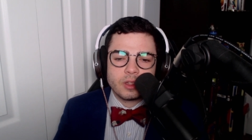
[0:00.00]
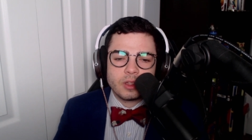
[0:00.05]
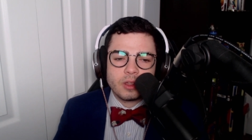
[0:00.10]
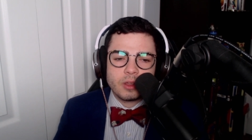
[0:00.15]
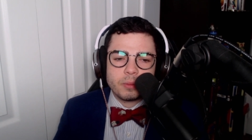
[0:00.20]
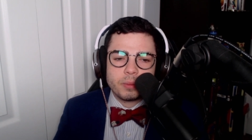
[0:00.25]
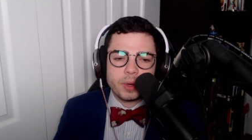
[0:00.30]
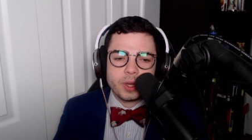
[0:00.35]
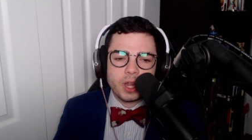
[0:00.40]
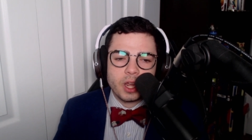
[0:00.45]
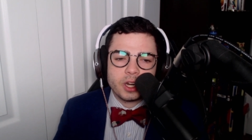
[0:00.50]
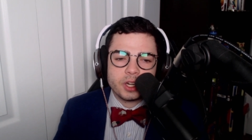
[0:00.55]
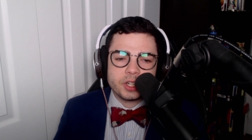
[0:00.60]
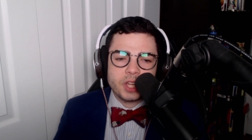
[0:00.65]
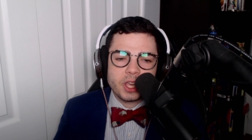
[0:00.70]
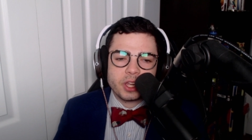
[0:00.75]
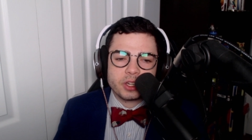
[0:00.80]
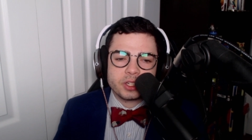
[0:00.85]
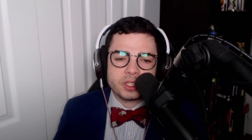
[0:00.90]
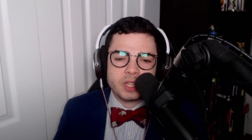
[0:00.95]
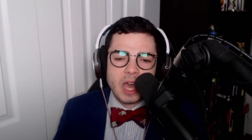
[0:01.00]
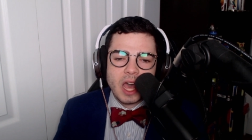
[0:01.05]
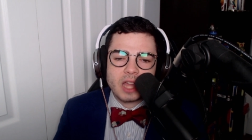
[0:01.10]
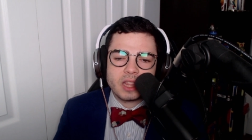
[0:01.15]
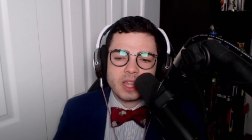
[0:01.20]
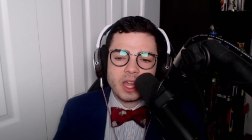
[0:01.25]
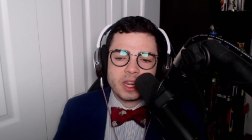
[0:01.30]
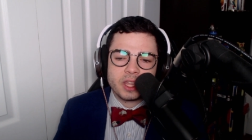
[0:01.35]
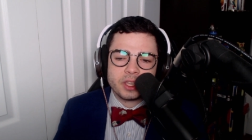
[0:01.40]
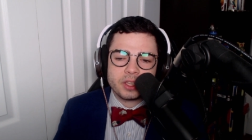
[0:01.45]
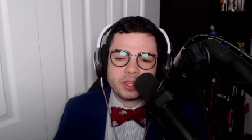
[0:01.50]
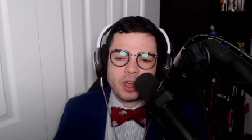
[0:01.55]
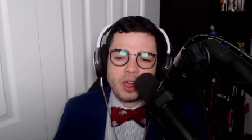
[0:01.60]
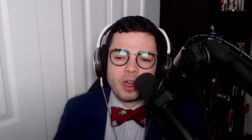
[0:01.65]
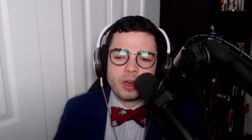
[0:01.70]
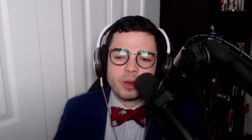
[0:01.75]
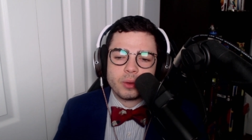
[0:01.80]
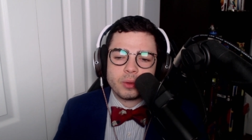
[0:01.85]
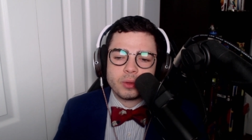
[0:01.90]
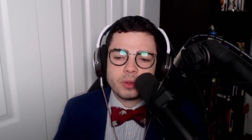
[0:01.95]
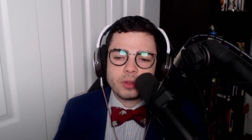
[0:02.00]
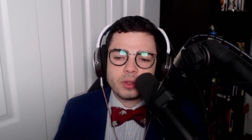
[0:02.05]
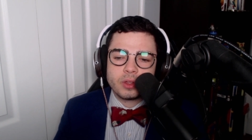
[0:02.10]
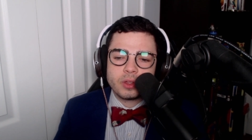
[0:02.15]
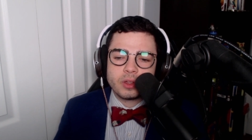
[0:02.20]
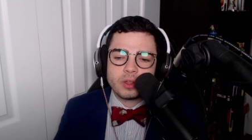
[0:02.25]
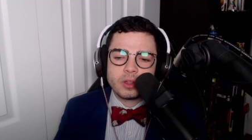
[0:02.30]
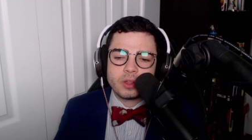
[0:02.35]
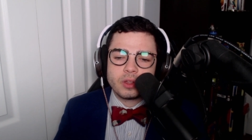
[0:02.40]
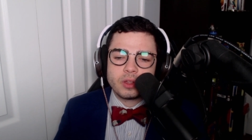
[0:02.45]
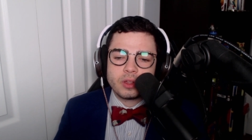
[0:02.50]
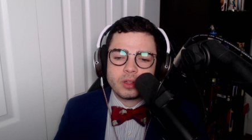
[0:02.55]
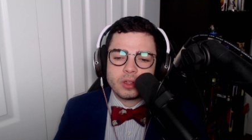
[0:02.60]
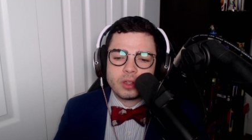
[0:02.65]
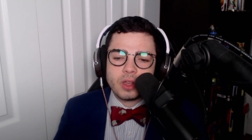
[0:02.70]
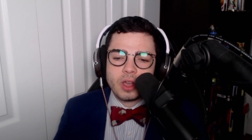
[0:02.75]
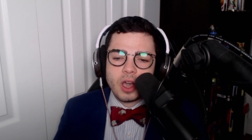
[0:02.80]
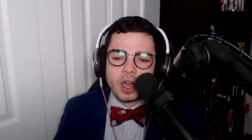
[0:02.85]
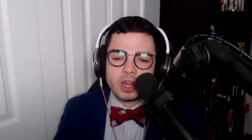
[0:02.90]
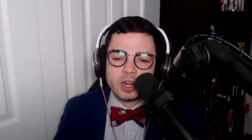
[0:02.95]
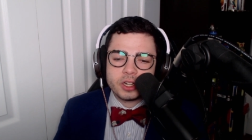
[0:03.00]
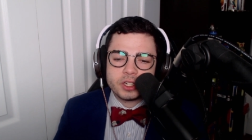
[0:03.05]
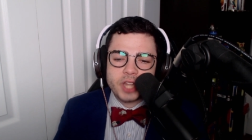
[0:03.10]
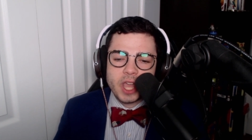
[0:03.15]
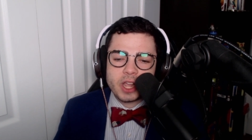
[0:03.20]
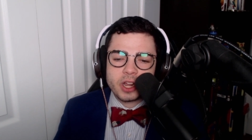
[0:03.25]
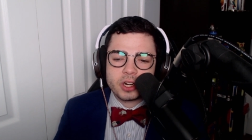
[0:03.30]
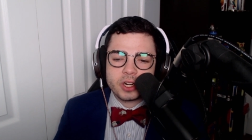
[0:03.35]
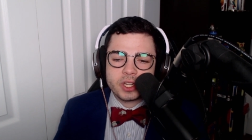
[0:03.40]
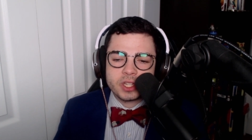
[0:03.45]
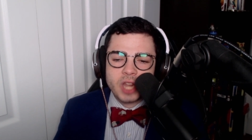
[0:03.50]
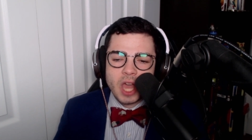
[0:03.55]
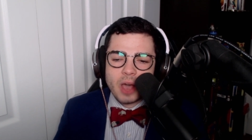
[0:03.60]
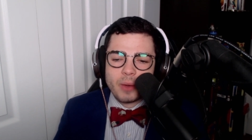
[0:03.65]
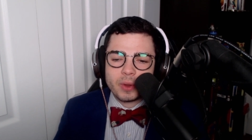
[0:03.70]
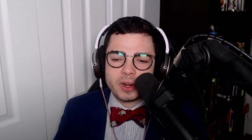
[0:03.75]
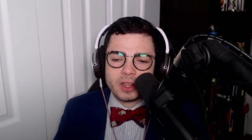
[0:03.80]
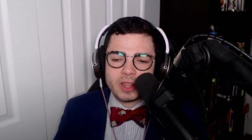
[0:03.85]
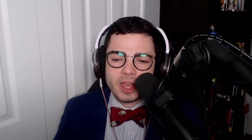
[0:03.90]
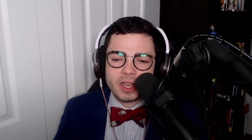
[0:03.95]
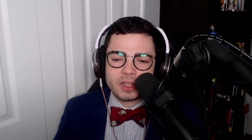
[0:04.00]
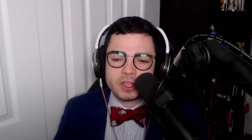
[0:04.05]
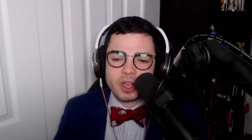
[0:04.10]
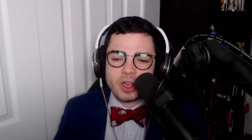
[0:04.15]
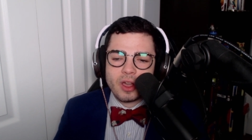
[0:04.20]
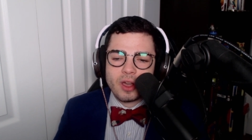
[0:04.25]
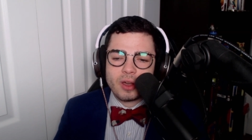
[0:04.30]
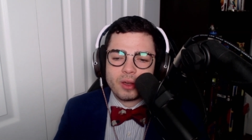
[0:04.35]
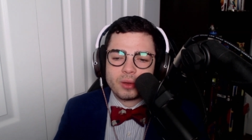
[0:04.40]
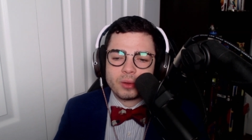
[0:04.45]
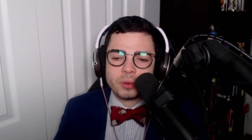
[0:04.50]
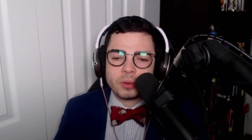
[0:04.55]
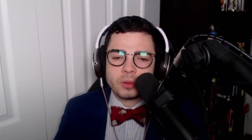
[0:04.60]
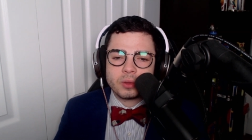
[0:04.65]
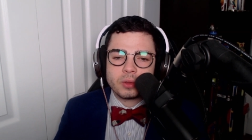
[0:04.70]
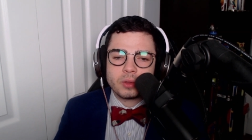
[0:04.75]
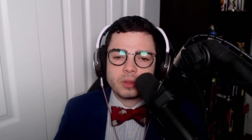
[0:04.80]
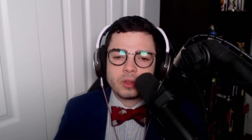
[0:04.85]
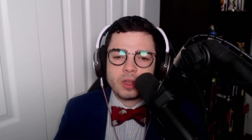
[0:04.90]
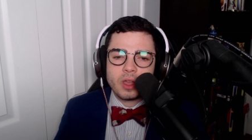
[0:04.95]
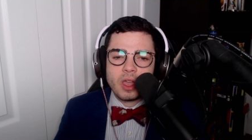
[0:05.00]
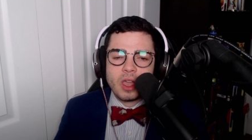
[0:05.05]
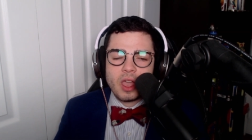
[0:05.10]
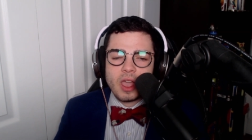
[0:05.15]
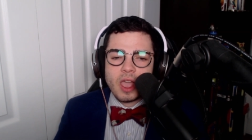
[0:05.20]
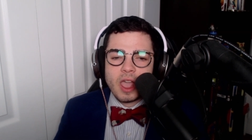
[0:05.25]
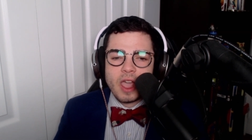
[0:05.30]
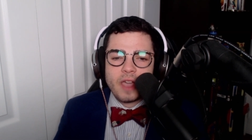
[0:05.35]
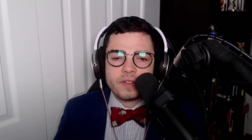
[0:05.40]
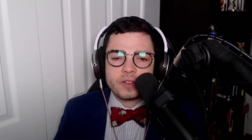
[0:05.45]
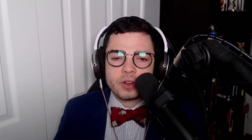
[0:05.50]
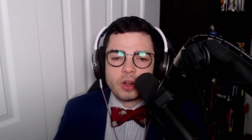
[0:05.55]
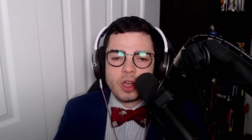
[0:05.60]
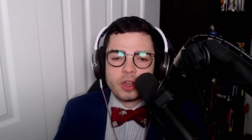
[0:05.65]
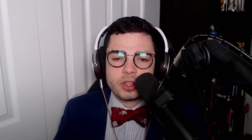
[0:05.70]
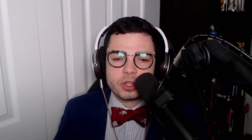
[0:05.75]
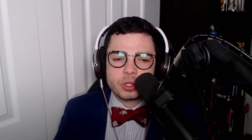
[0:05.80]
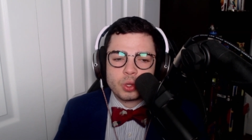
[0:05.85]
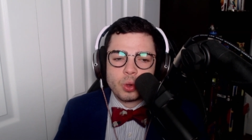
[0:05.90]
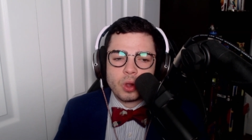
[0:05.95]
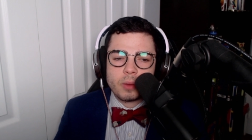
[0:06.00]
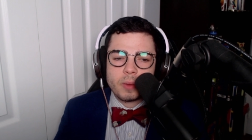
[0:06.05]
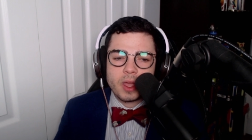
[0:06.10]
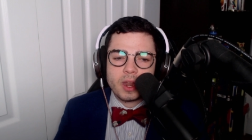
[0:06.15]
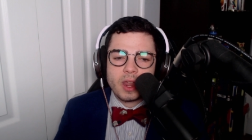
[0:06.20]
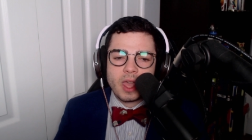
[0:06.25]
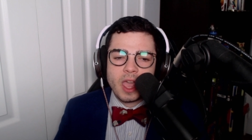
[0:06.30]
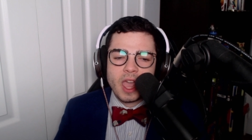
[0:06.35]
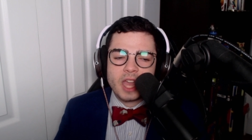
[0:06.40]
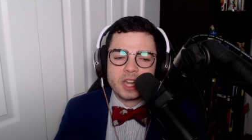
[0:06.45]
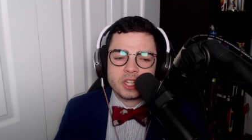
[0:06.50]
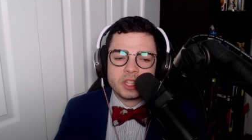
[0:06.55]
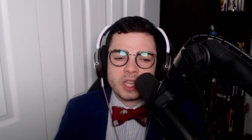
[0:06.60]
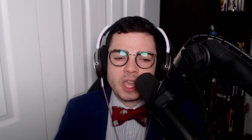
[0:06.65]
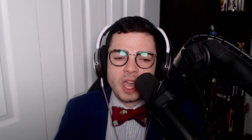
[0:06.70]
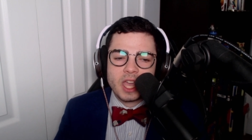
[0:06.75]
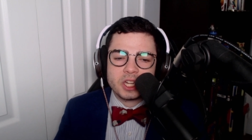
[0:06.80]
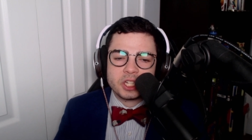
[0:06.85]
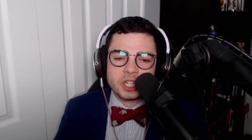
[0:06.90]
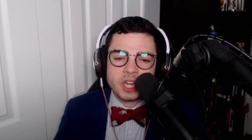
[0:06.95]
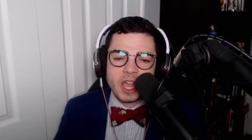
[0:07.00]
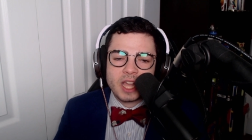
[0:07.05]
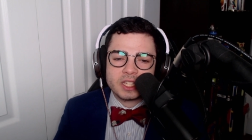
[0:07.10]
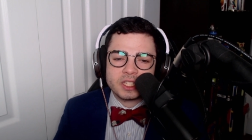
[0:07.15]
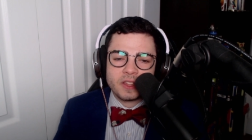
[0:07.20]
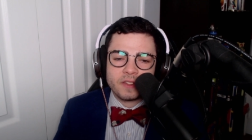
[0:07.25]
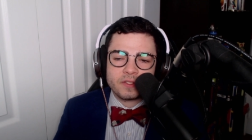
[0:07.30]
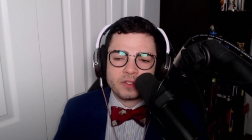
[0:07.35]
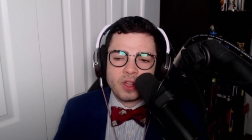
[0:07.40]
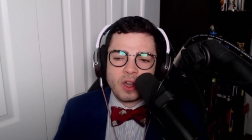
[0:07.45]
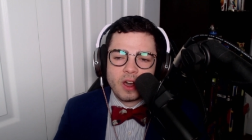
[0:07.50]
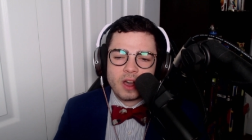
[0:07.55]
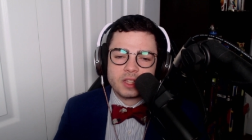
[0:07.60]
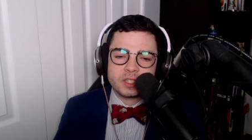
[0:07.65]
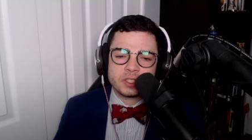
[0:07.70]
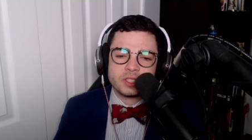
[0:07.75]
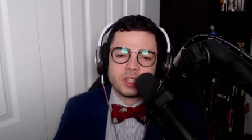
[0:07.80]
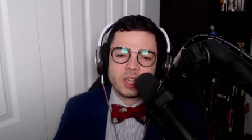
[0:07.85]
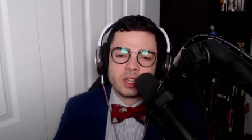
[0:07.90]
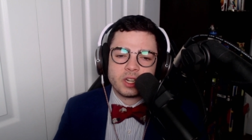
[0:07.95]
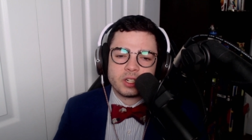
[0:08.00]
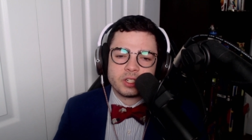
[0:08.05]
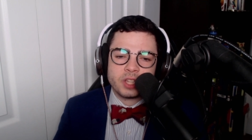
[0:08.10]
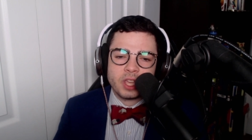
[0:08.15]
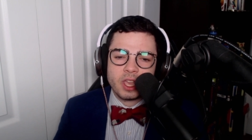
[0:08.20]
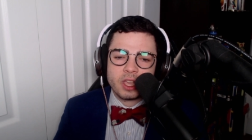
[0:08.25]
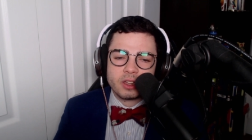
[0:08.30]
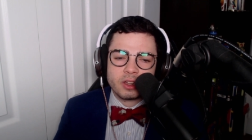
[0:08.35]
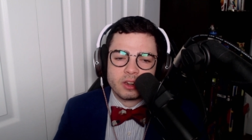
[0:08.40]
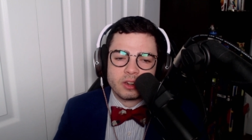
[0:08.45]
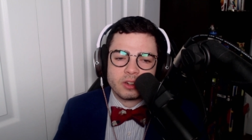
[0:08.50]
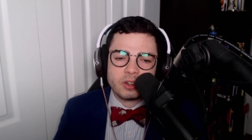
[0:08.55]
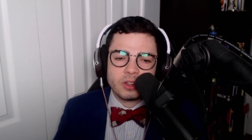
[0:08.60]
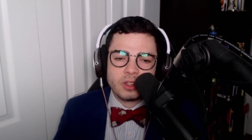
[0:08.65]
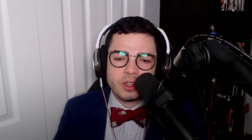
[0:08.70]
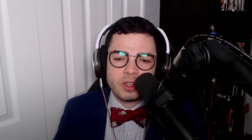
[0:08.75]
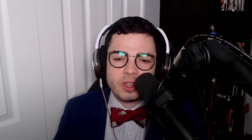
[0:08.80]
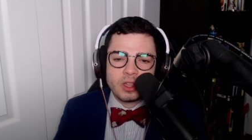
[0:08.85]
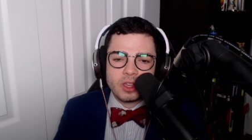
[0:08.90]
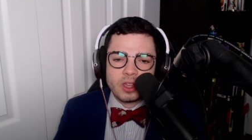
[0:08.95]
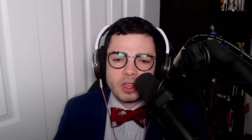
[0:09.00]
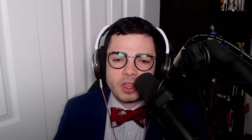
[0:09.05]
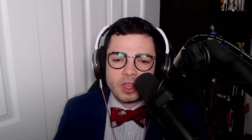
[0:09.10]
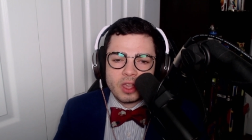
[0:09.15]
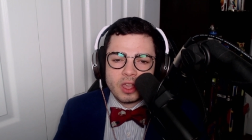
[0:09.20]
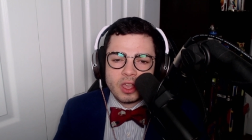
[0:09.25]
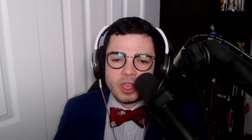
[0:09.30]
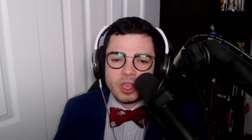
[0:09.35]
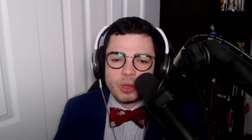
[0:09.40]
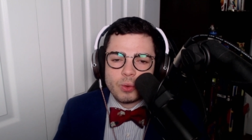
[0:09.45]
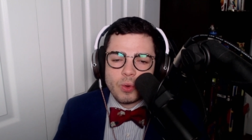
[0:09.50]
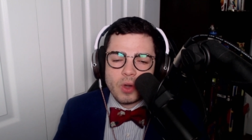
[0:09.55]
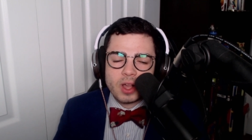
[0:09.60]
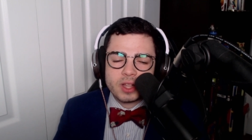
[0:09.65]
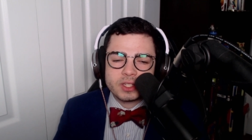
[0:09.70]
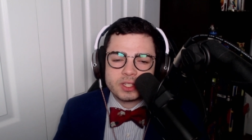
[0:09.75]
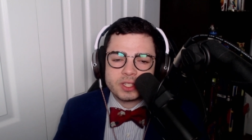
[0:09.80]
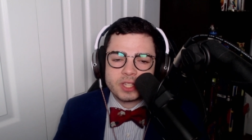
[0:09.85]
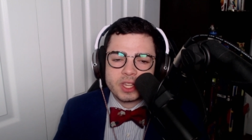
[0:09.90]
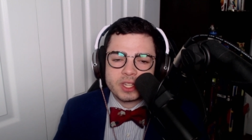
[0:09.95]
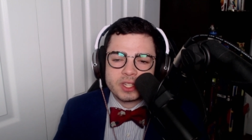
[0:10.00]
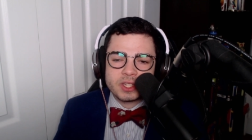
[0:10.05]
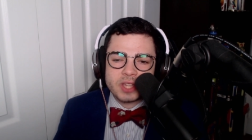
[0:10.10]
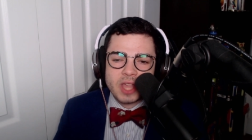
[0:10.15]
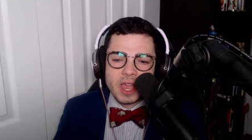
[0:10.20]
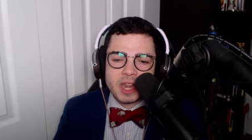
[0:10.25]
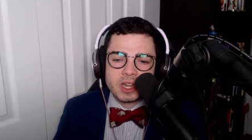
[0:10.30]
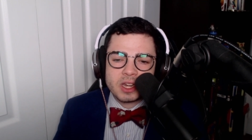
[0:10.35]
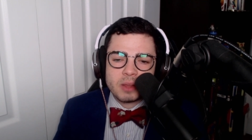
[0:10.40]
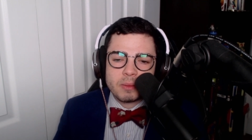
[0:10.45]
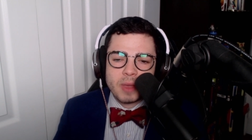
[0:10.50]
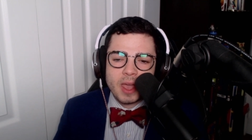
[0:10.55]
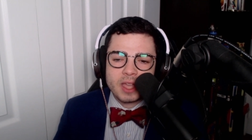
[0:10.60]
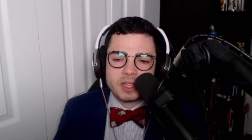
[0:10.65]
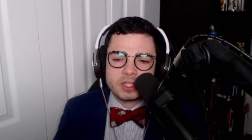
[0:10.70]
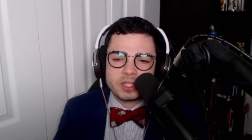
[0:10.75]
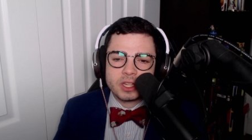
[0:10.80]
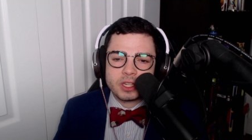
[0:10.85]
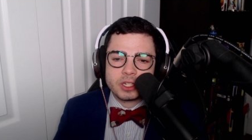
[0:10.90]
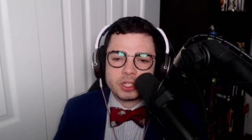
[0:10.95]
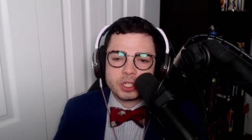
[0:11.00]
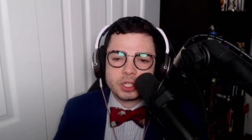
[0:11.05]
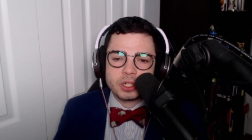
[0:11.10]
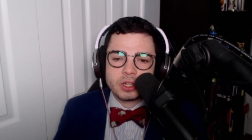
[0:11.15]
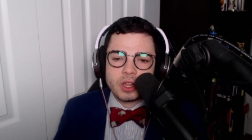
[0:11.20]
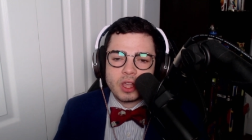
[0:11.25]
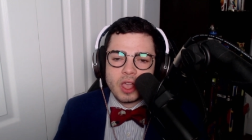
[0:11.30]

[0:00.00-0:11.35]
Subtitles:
But Undertaker's not letting go. Undertaker does not want to let go. After all the torment Edge and the Edge heads have caused the Undertaker, he wants to send a message.